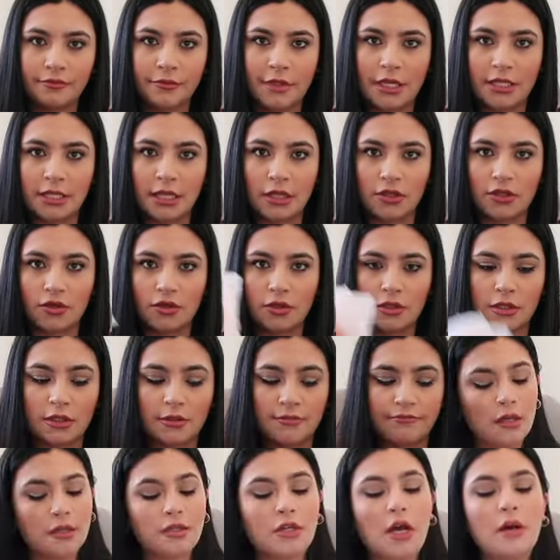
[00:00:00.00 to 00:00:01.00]
essentials.
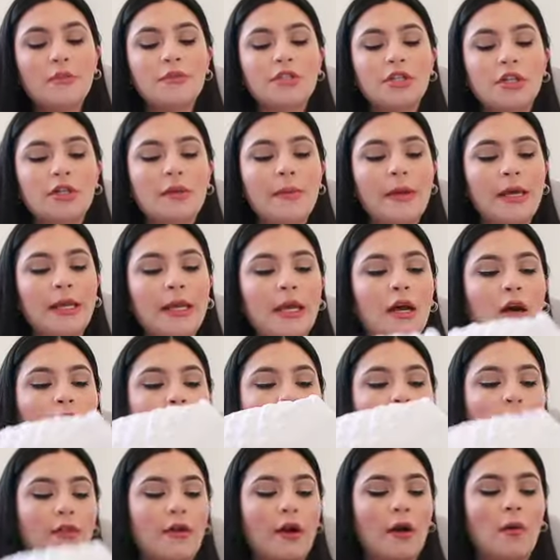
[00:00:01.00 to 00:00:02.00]
So I'm still debating
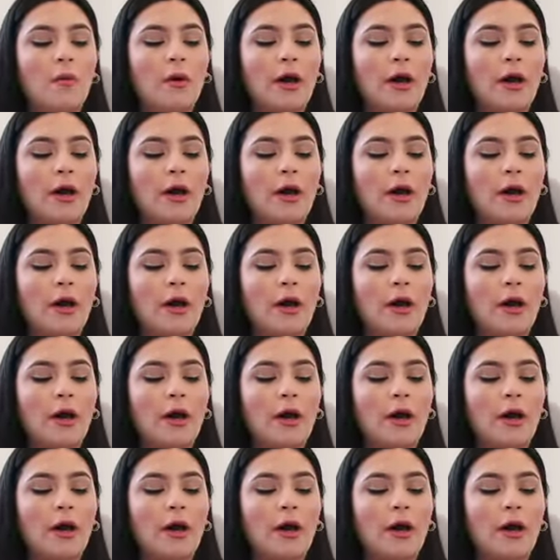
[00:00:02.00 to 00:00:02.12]
on whether I